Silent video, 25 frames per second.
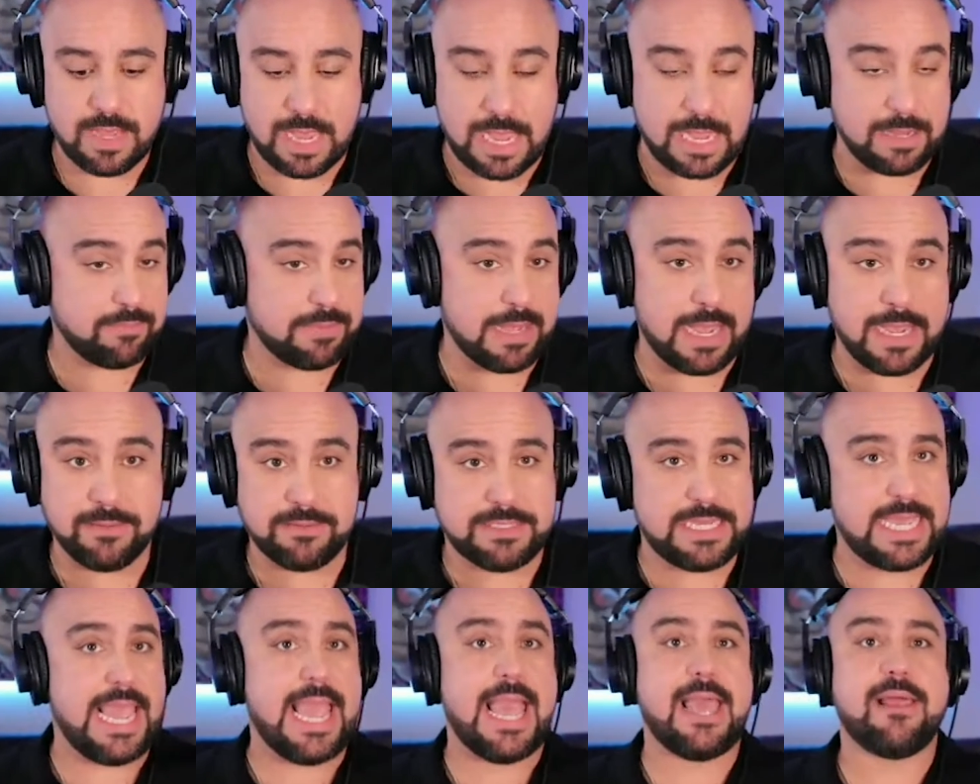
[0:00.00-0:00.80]

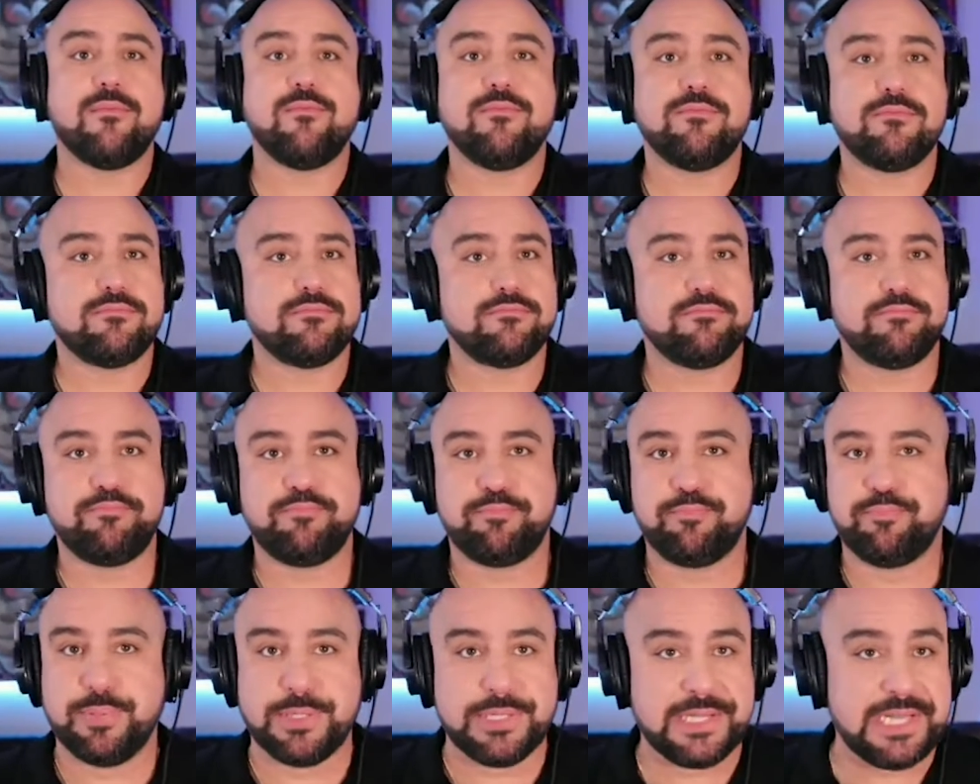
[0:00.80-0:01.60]
I can't
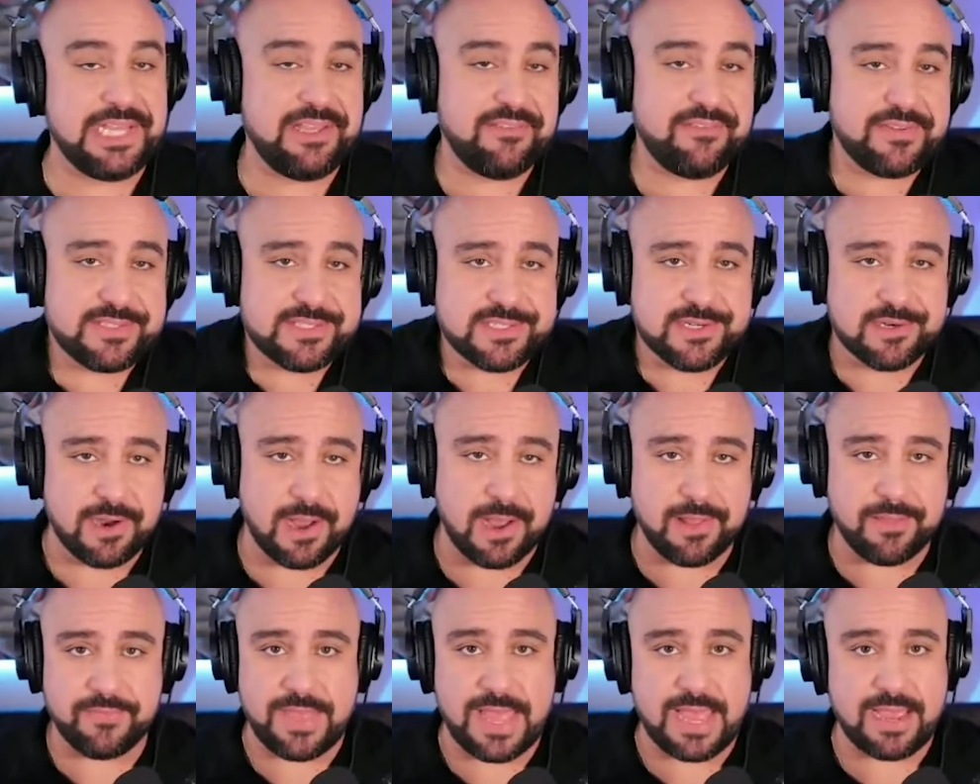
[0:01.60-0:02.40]
believe it's
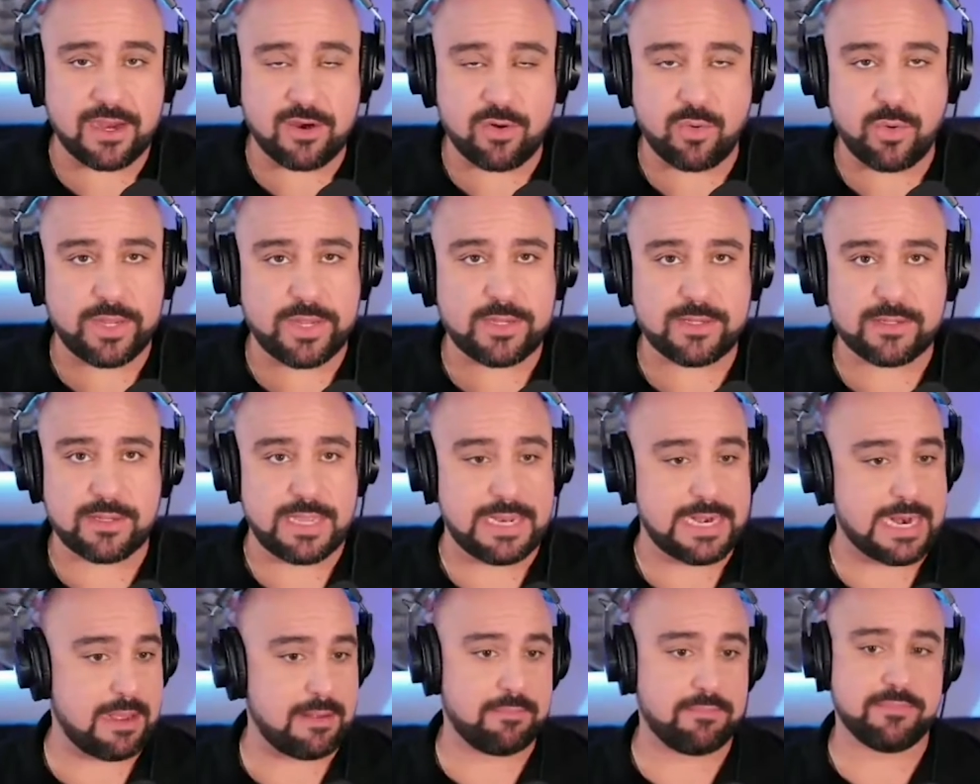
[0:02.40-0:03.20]
gone that quick,
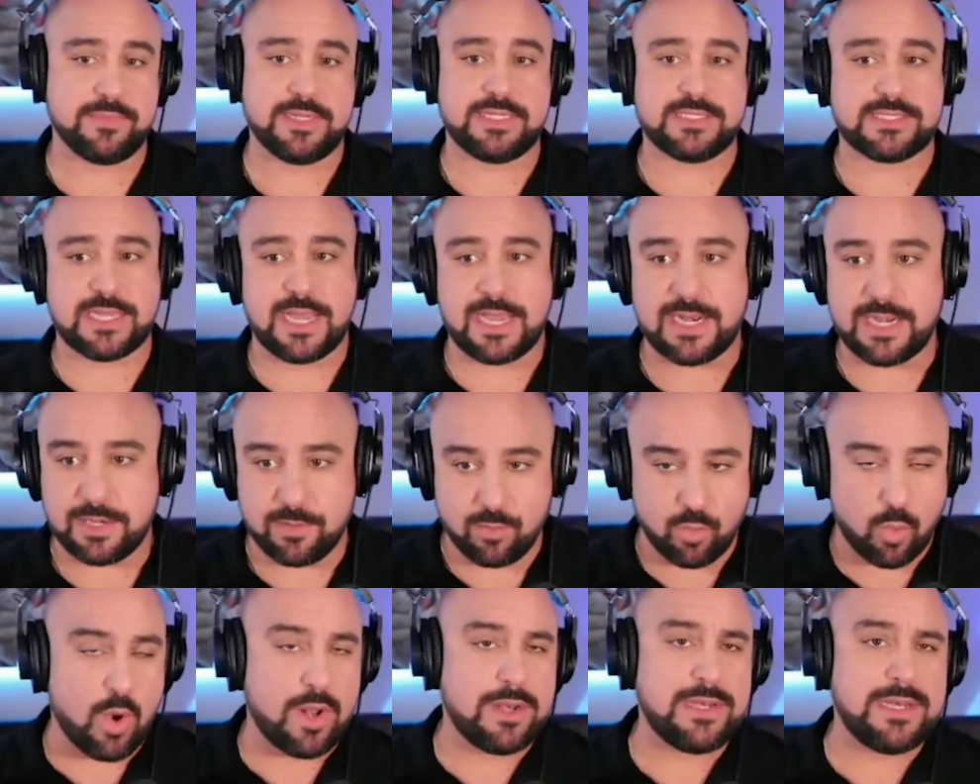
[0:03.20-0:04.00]
and I'm
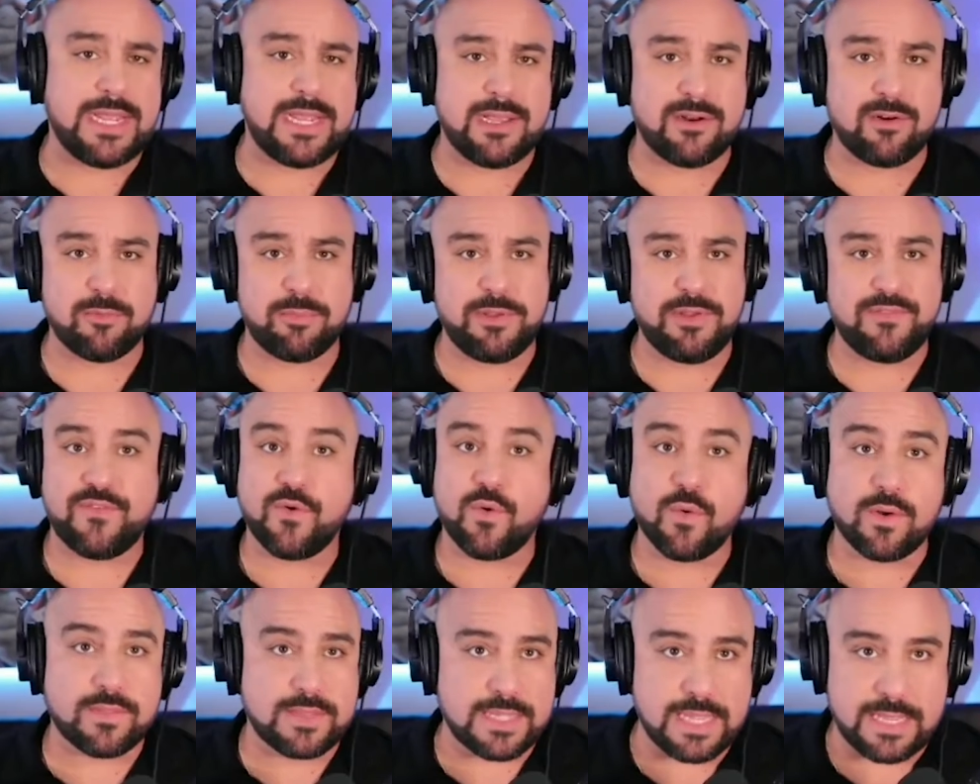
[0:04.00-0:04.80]
excited. One day it'll be
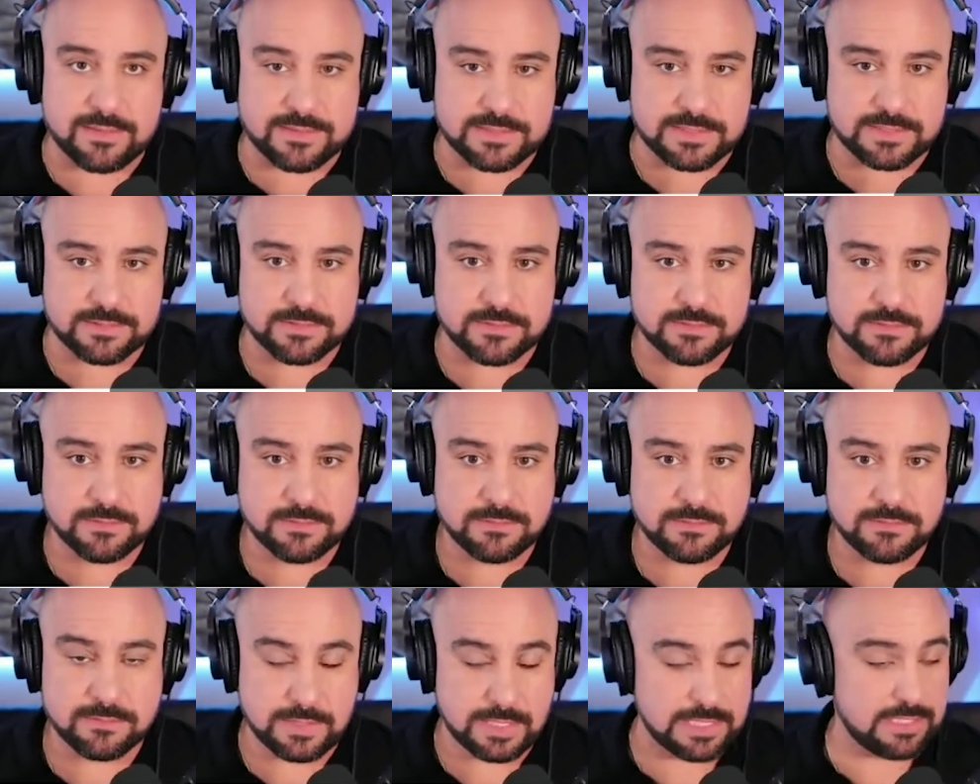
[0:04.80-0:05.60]
4,000.
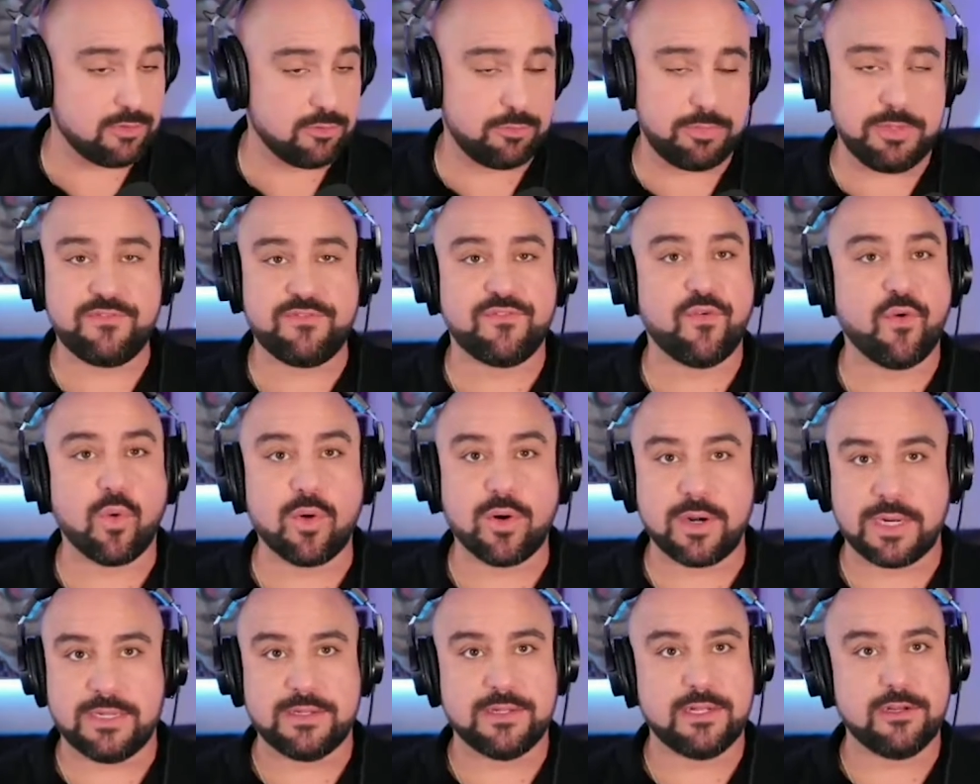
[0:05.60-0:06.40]
Then it'll be
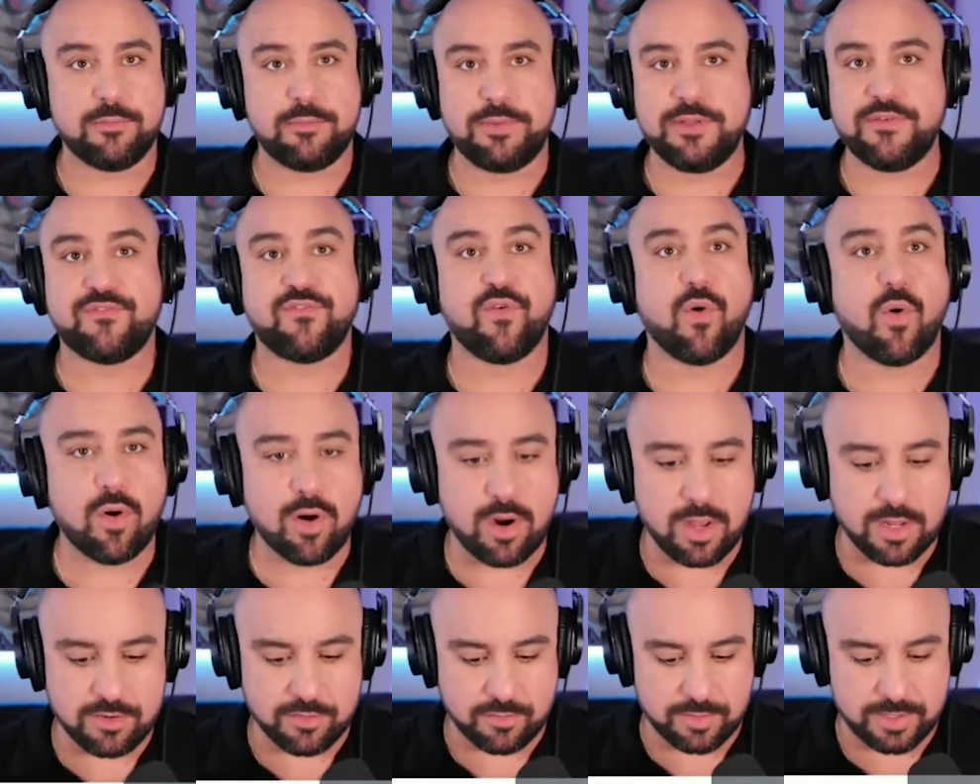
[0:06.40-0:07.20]
40. Then it'll be
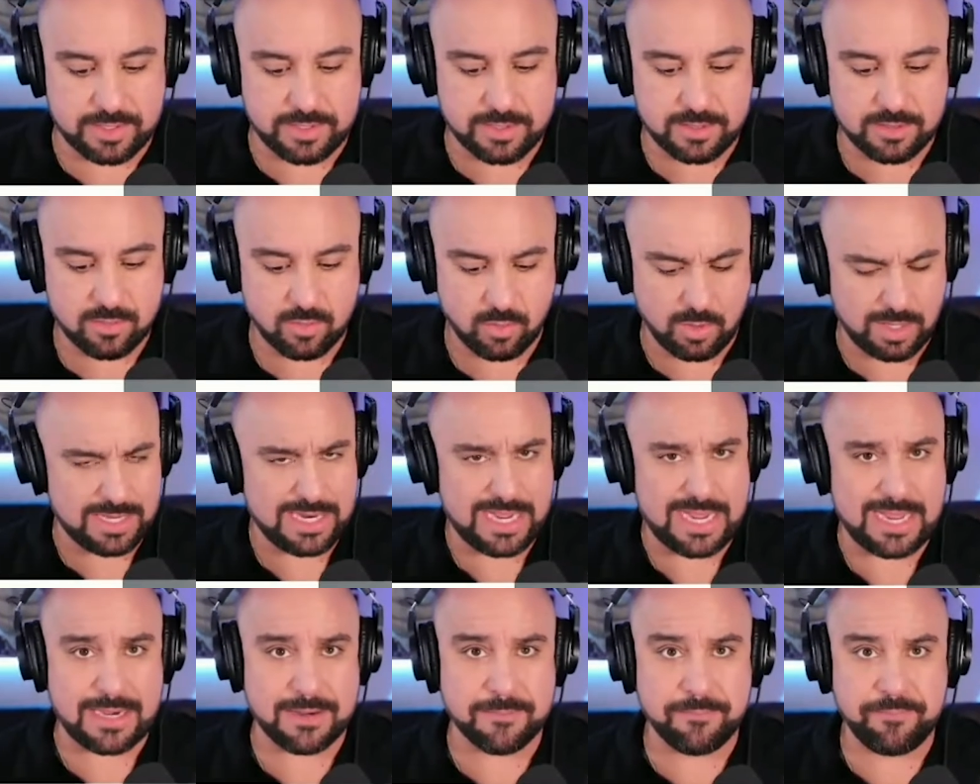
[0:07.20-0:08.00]
400. Why
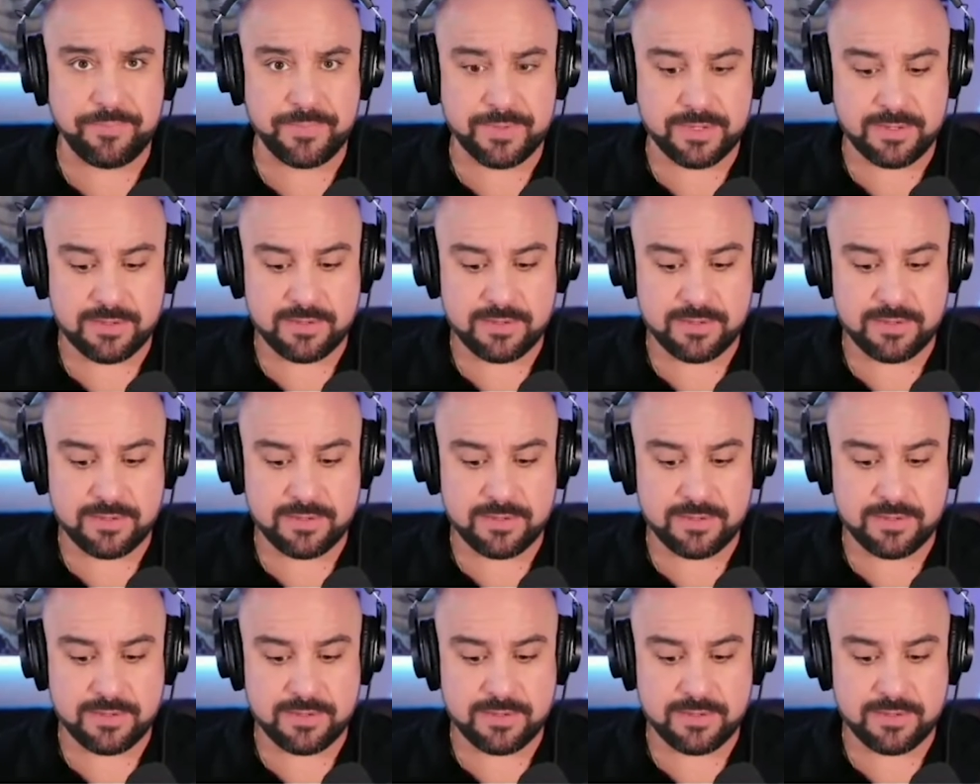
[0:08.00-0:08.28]
not?